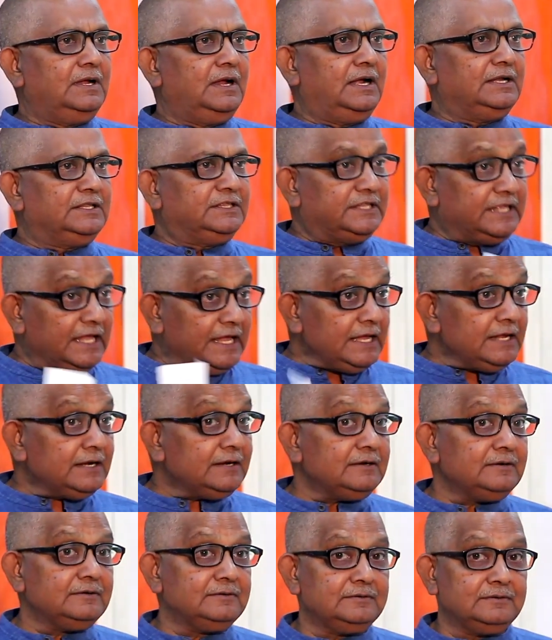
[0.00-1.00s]
And
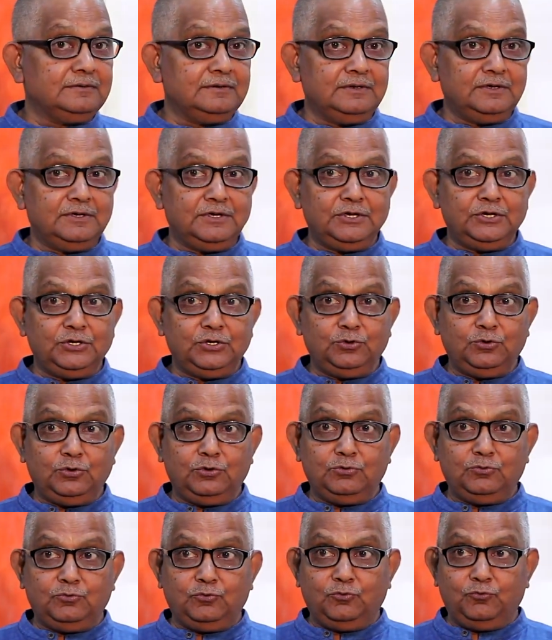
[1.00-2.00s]
there,
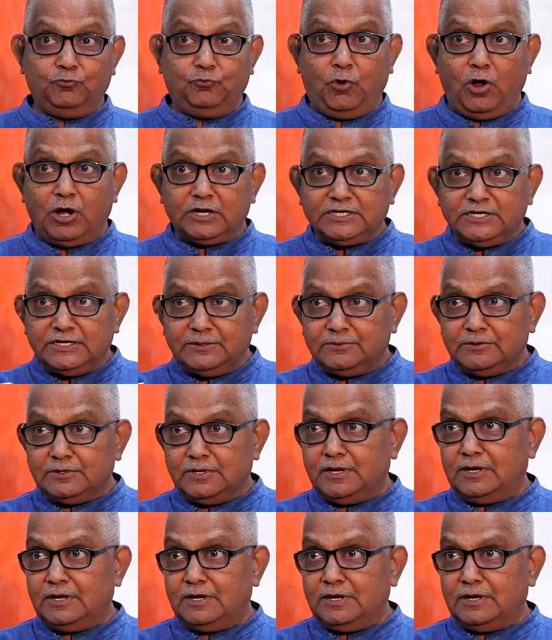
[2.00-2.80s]
what